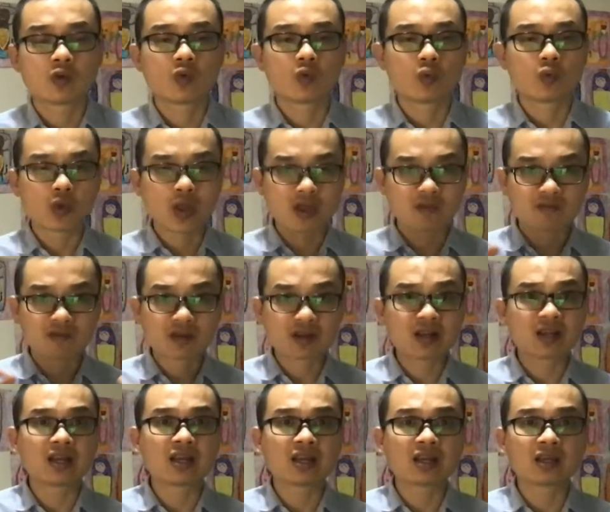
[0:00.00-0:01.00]
we have
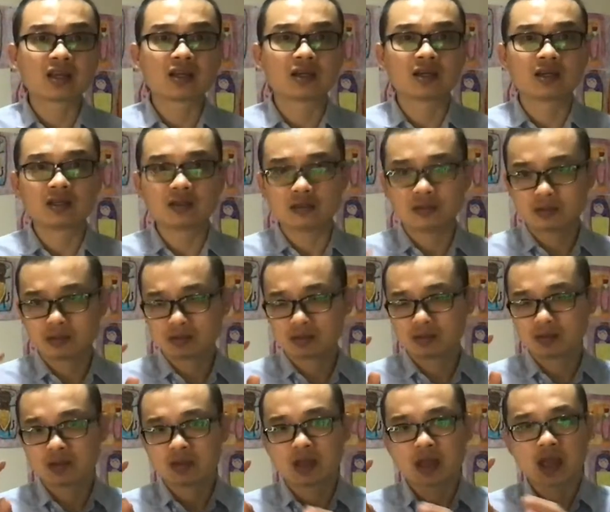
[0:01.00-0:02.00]
clinic in
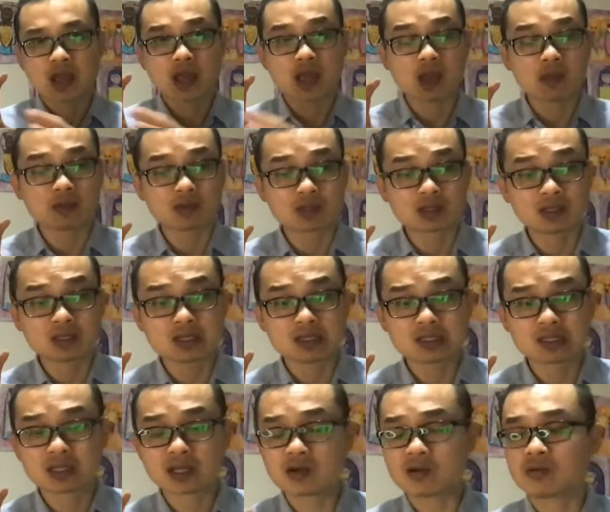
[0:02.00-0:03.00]
Hamilton,
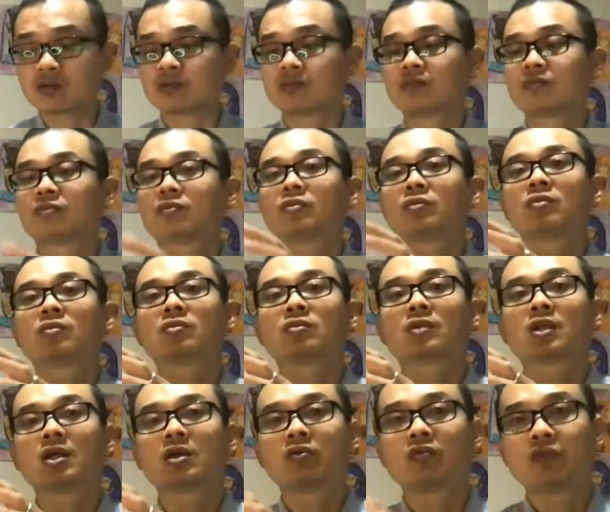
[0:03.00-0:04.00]
Dunsdale,
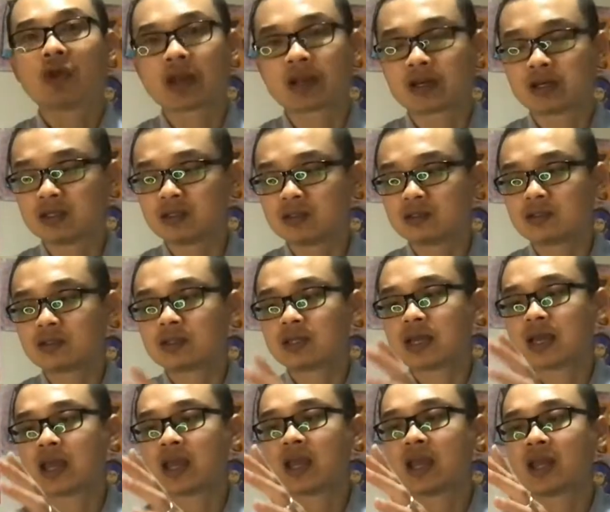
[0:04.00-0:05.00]
Raglan,
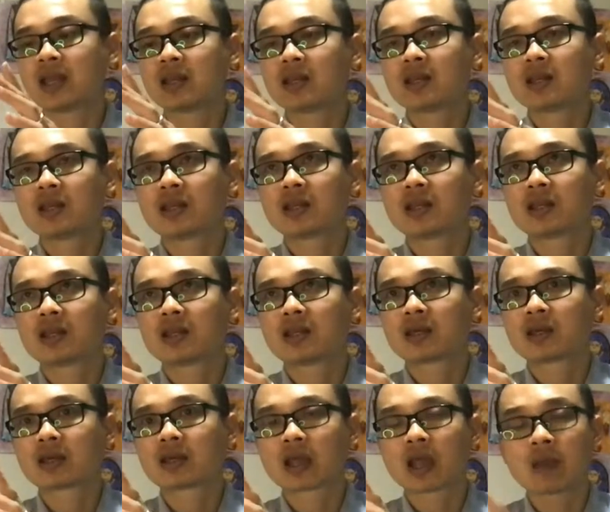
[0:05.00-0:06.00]
and
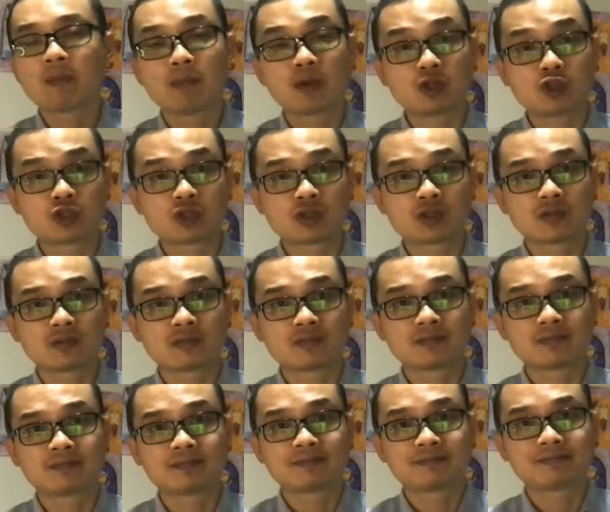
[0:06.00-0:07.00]
Cambridge.
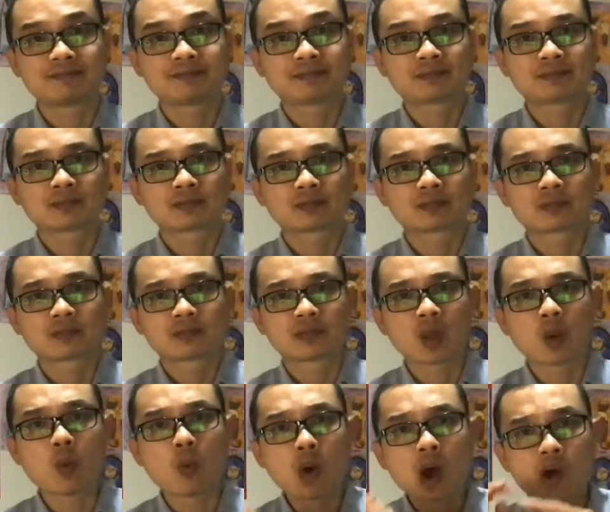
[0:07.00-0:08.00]

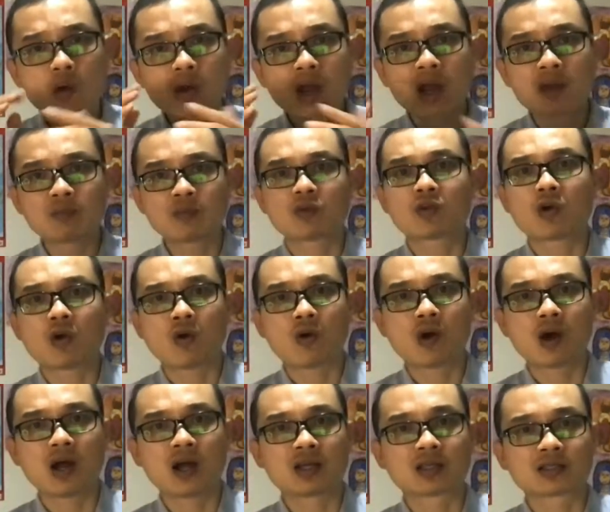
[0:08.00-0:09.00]
Now, welcome to call
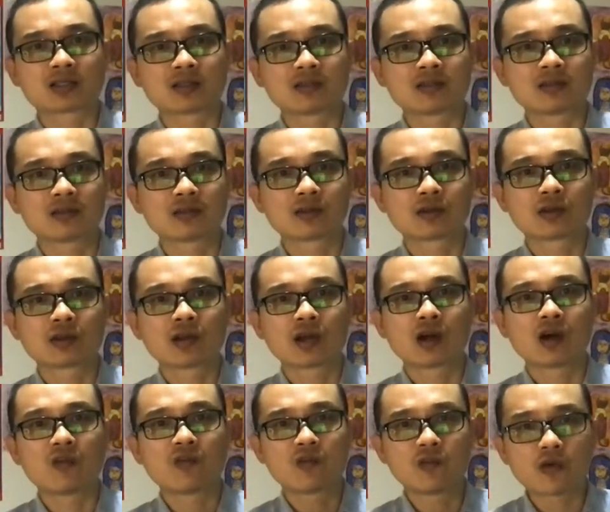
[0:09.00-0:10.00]
us.
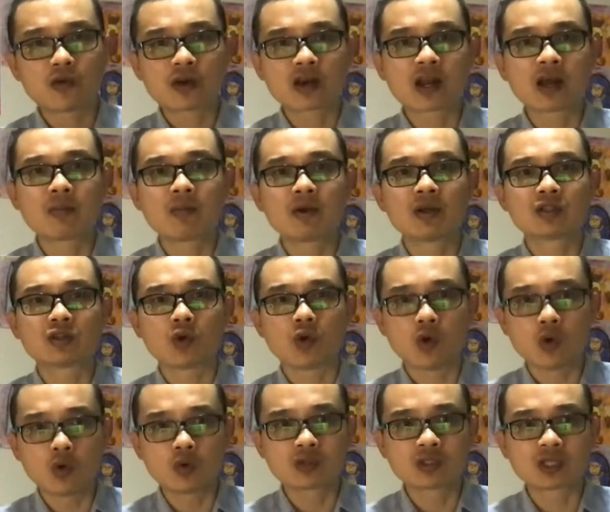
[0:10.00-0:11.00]
Our phone number is
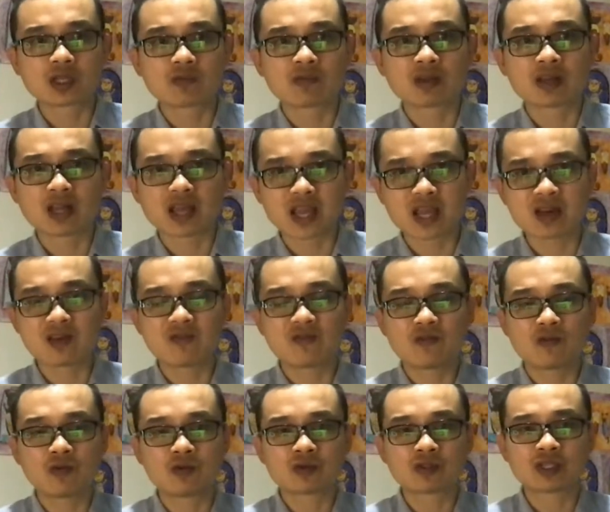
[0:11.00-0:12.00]

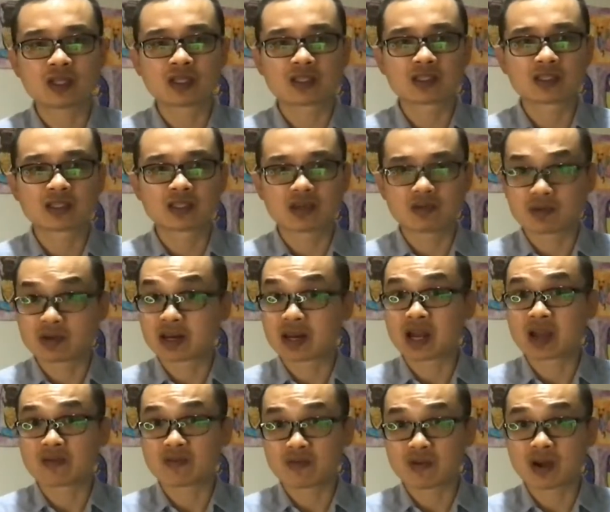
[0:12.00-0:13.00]

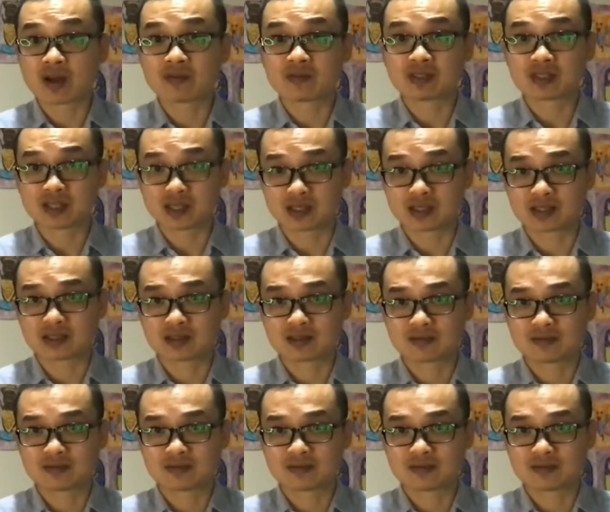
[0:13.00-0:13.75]
078467956.